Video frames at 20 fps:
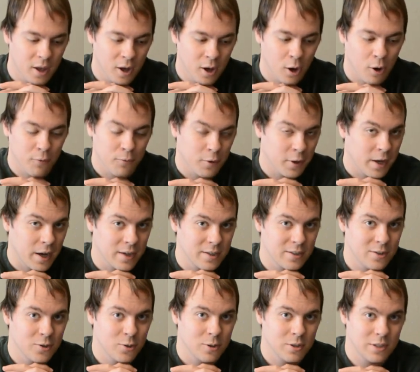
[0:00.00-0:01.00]
Hopefully you guys
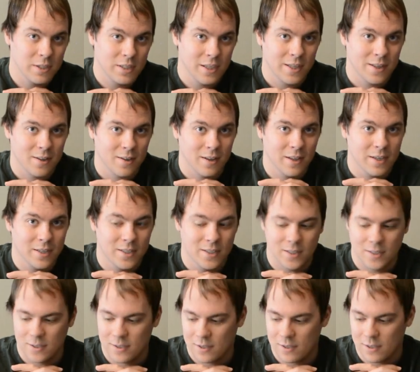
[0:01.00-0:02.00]
enjoyed seeing the
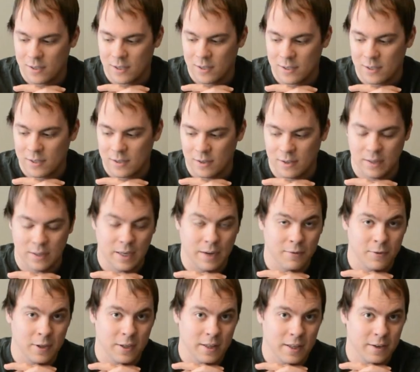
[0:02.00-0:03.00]
list.
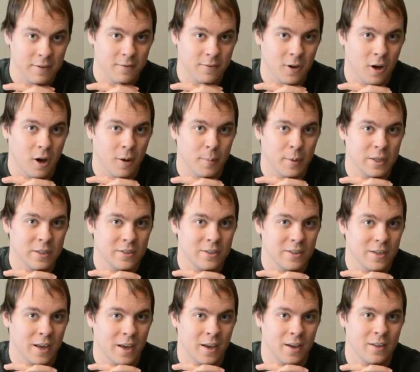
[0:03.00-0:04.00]
Definitely leave comments
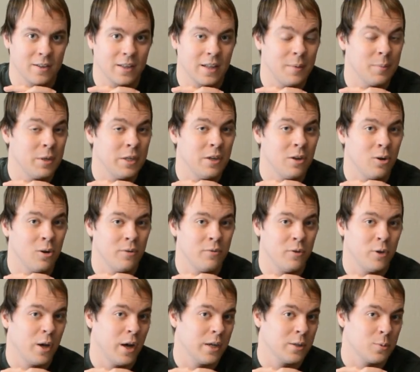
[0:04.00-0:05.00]
and let me know if
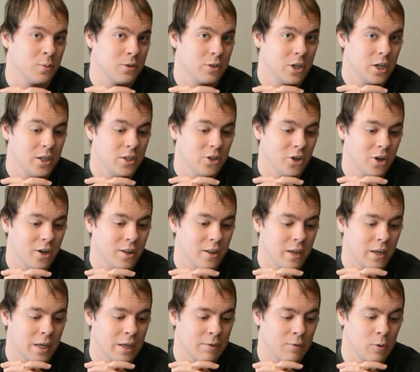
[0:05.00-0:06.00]
you guys would change
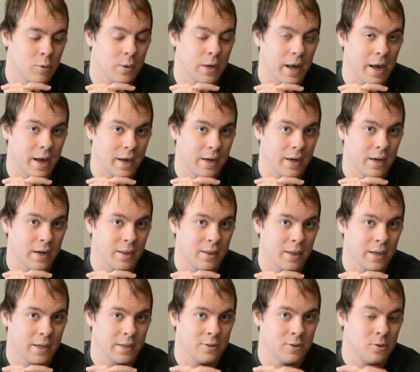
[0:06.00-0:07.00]
anything, if you would add
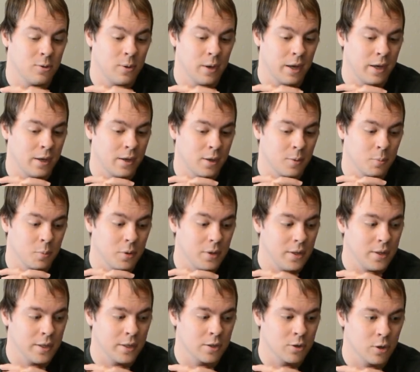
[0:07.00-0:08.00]
anything to a
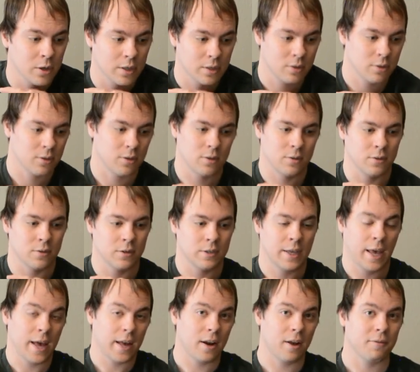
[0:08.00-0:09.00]
completely critical,
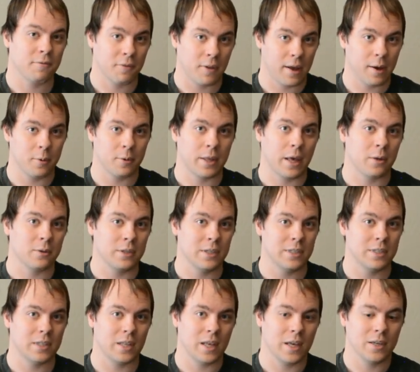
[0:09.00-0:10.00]
cannot fly without
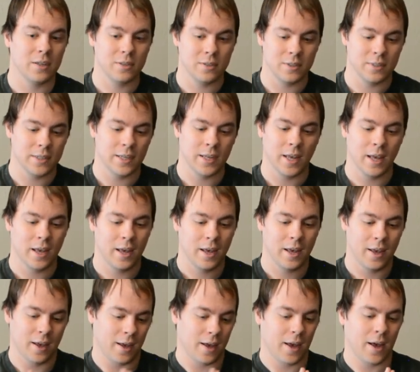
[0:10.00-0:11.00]
these things.
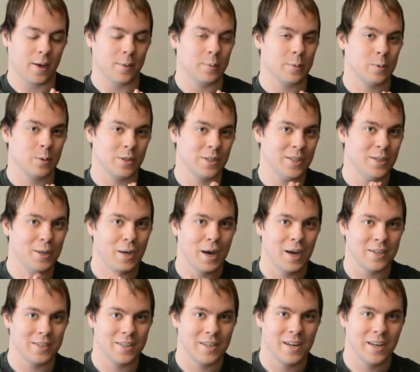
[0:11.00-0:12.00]
And we'll see you
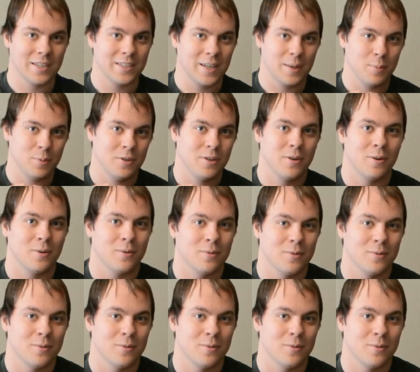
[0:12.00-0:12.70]
guys in the next episode.